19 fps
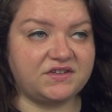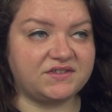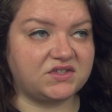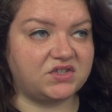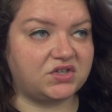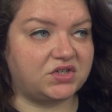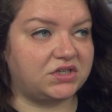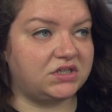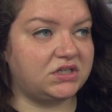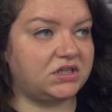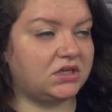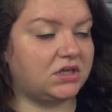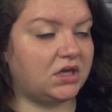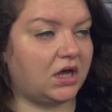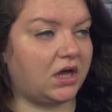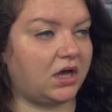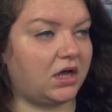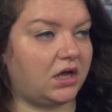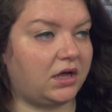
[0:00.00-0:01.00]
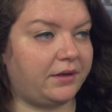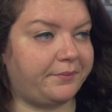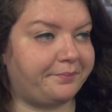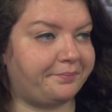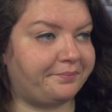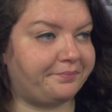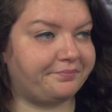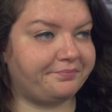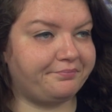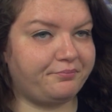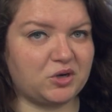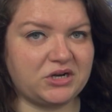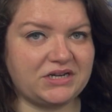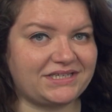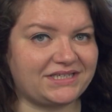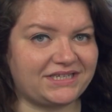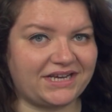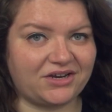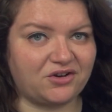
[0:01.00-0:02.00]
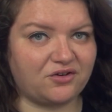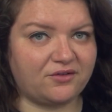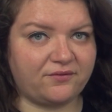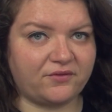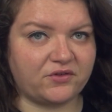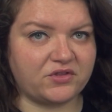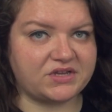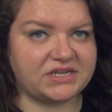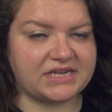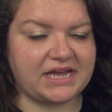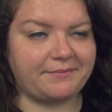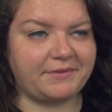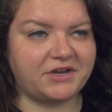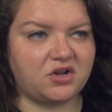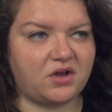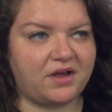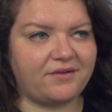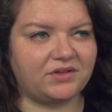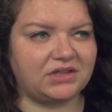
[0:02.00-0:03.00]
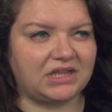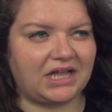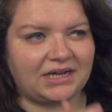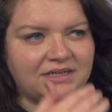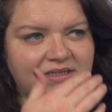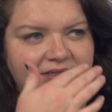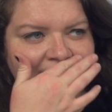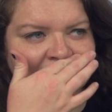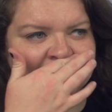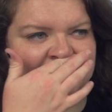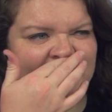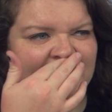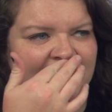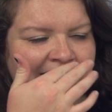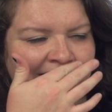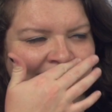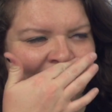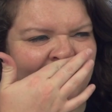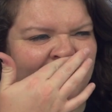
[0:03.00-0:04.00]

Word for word: is good. Um, pretty standard for the time. I don't have a lot to say.